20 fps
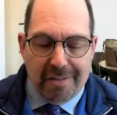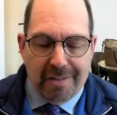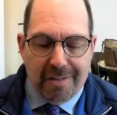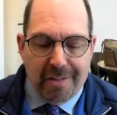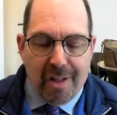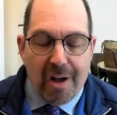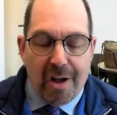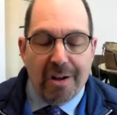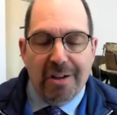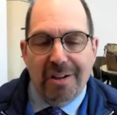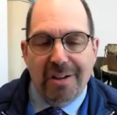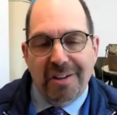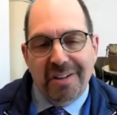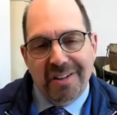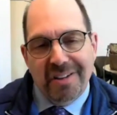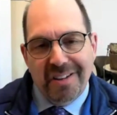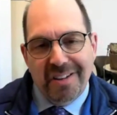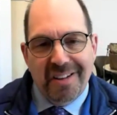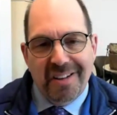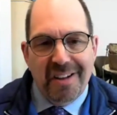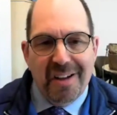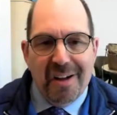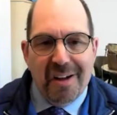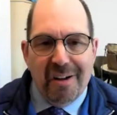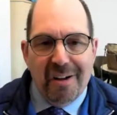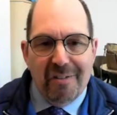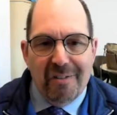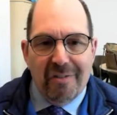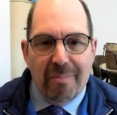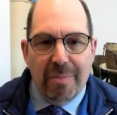luck
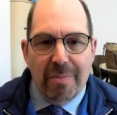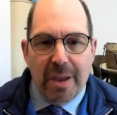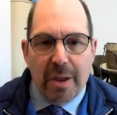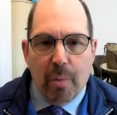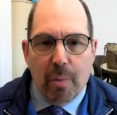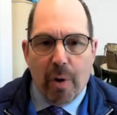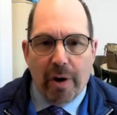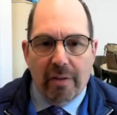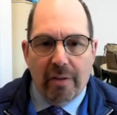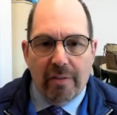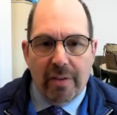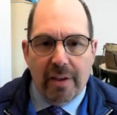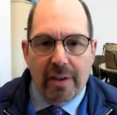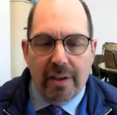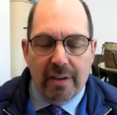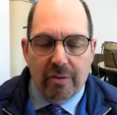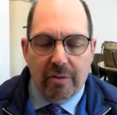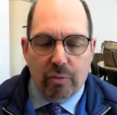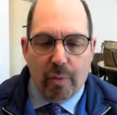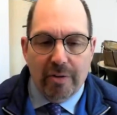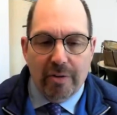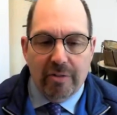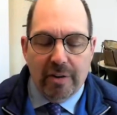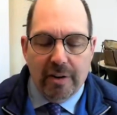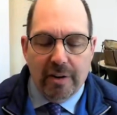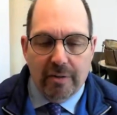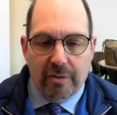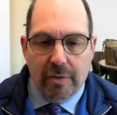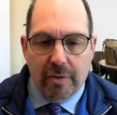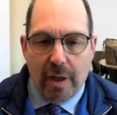of being one of his
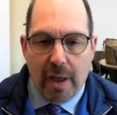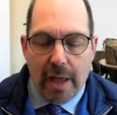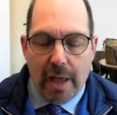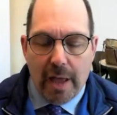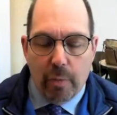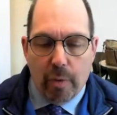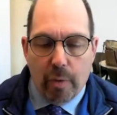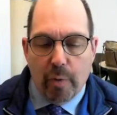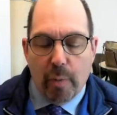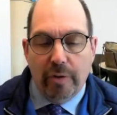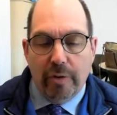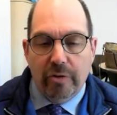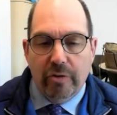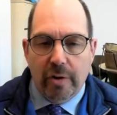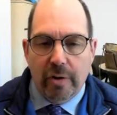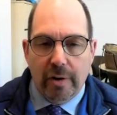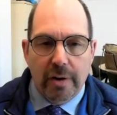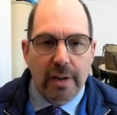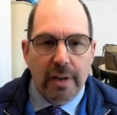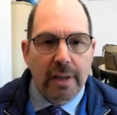residents at Northwestern.